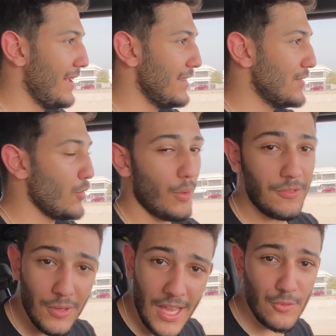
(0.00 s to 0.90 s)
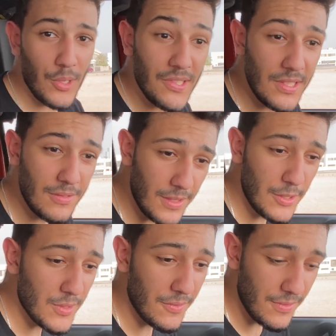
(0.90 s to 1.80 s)
So if you guys want to see
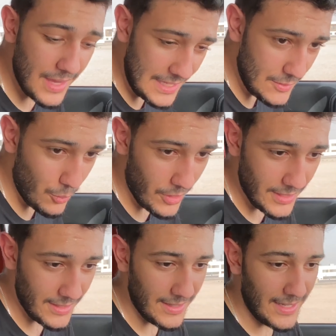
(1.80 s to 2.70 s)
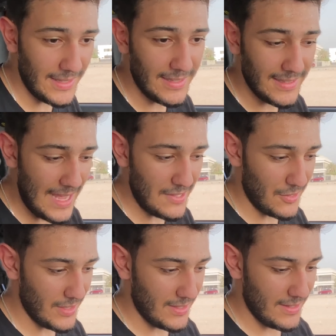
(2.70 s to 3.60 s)
videos of this one in the
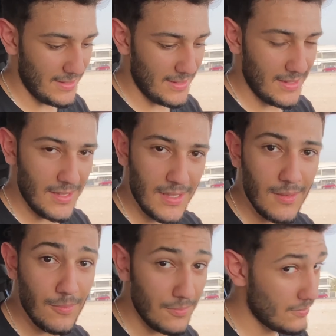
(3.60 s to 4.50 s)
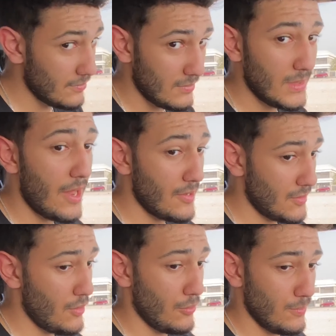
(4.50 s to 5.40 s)
desert, let us
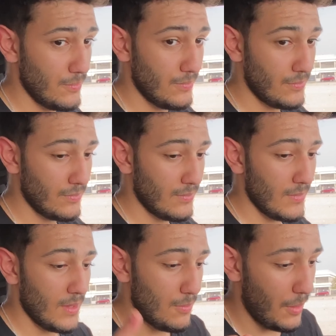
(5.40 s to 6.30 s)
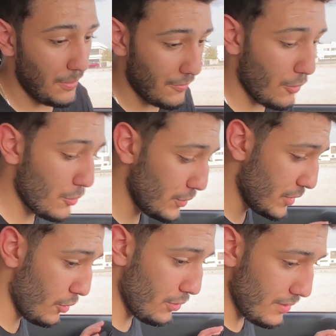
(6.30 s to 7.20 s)
know. But before we
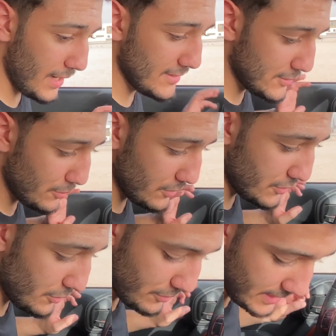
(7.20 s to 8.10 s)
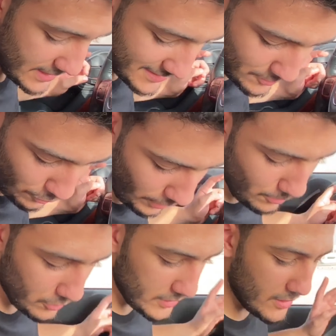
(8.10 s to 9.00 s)
go, I just want to show you guys one
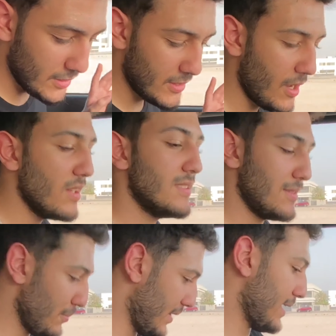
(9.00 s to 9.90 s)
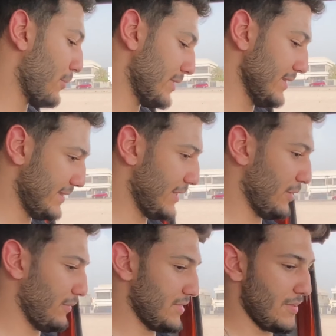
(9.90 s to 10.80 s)
more custom thing about the interior
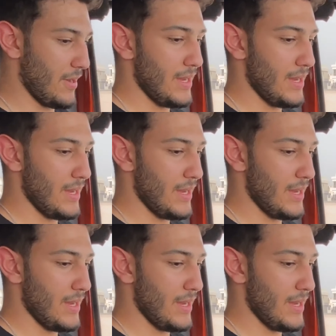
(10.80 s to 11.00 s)
of this car.